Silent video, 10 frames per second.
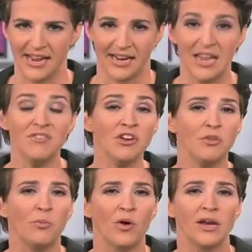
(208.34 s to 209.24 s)
staying, even
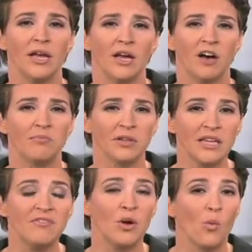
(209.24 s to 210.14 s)
to the point of
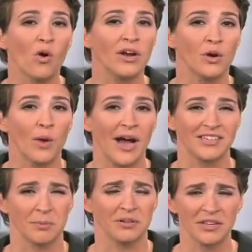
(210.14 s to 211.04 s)
believing war in
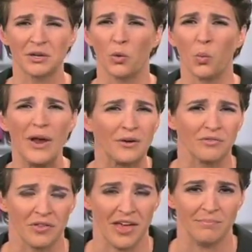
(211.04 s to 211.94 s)
Iraq is a political
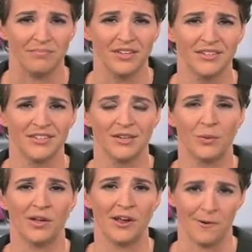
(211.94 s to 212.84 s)
winner for them?
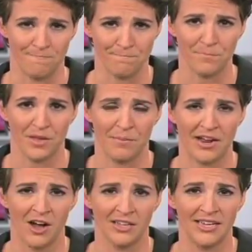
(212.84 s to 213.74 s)
Well, here,
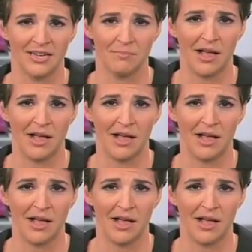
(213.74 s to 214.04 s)
my colleague